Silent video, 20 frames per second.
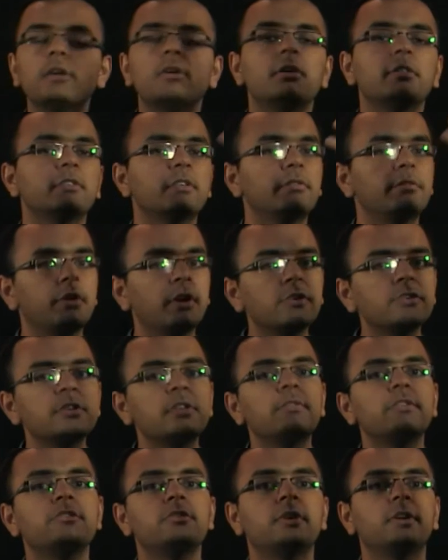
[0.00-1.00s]
or some
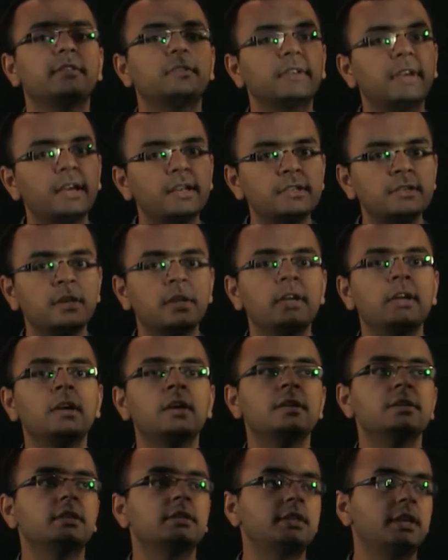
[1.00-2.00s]
function which you can sketch,
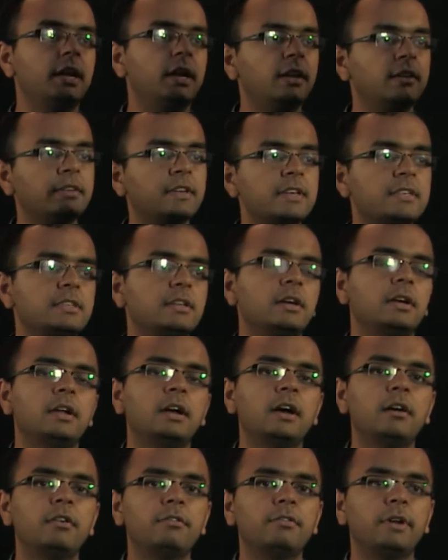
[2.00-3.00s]
just directly sketch the
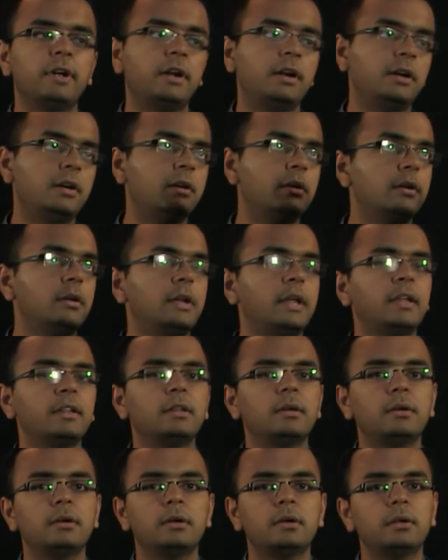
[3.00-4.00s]
graph and take
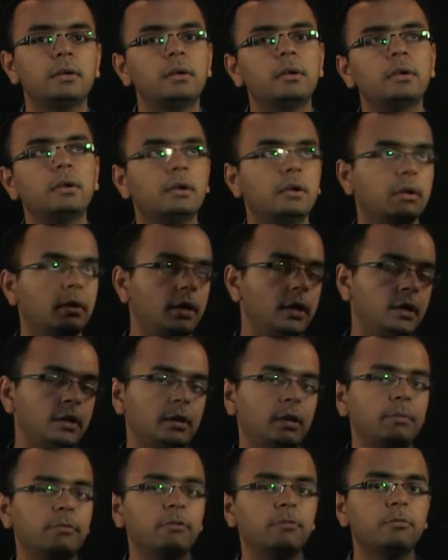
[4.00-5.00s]
the in
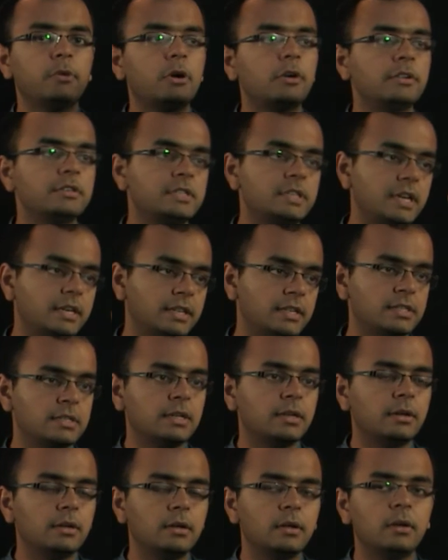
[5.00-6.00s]
terms of mod, just
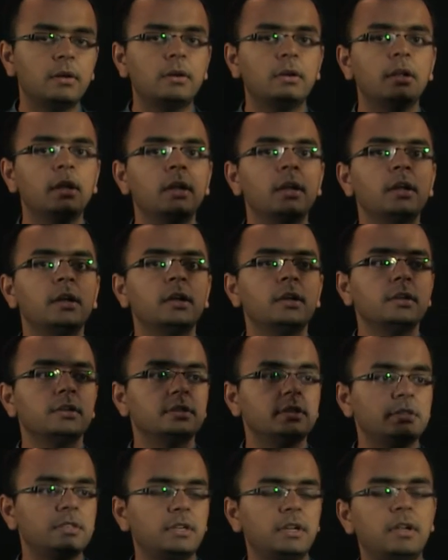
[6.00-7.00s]

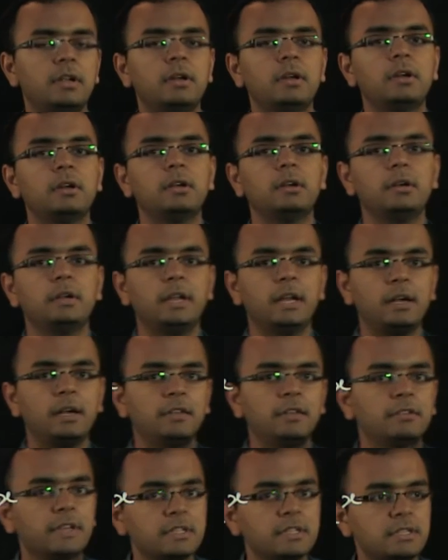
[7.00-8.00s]
directly
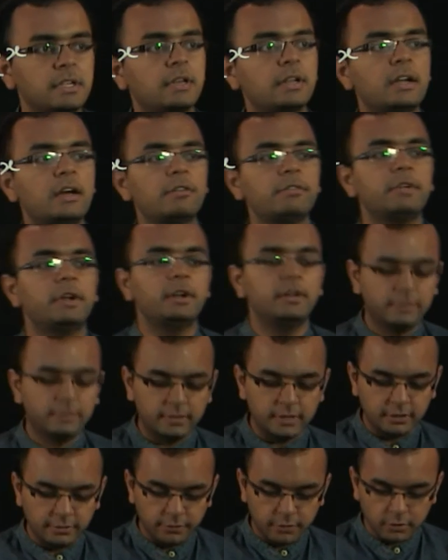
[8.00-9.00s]
sketch the graph and
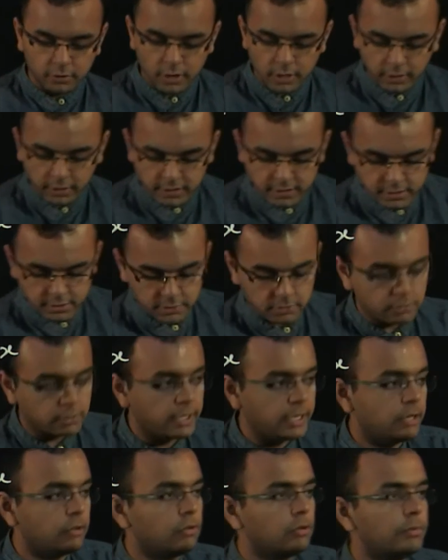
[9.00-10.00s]
search for corners. So
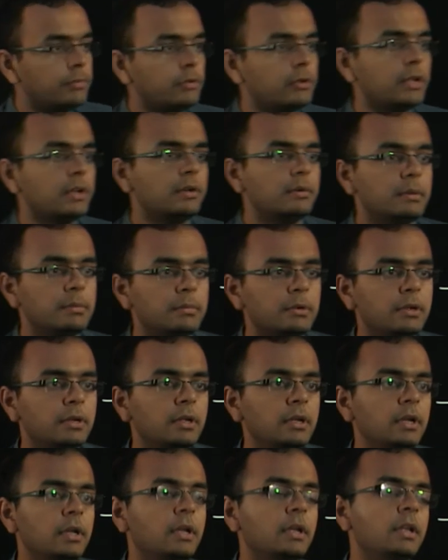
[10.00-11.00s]
I hope you can remember
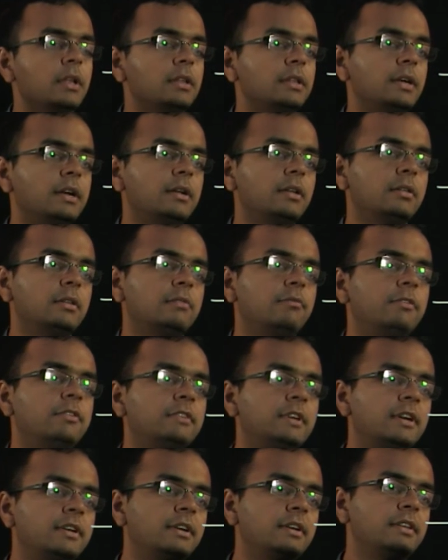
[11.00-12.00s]
that we
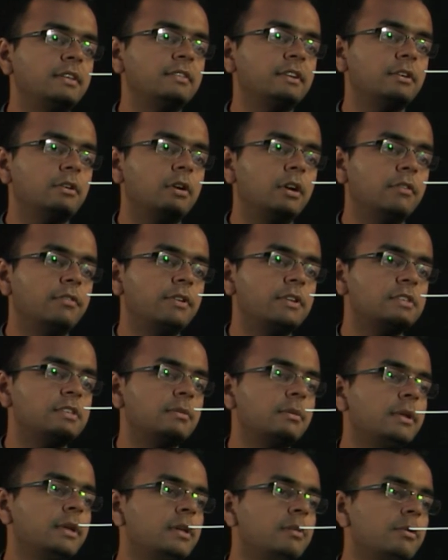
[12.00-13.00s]
said that these are not
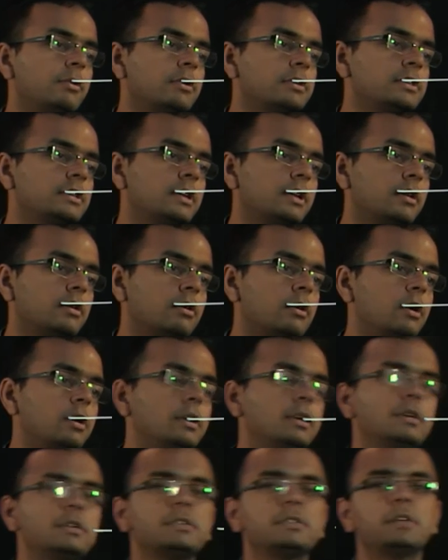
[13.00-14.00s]
differentiable here because there are
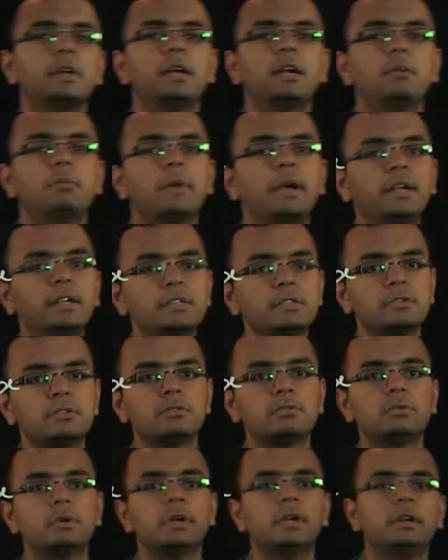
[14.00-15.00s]
corners at minus
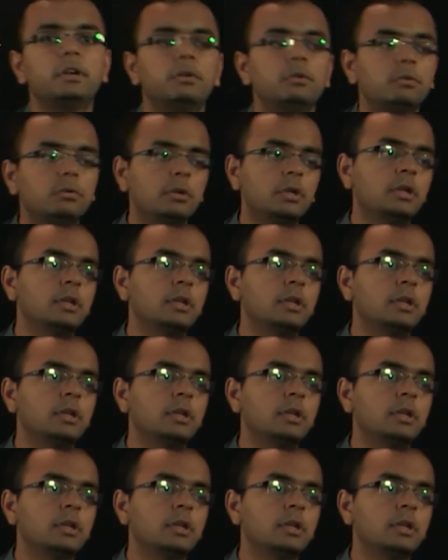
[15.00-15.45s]
2 and 2.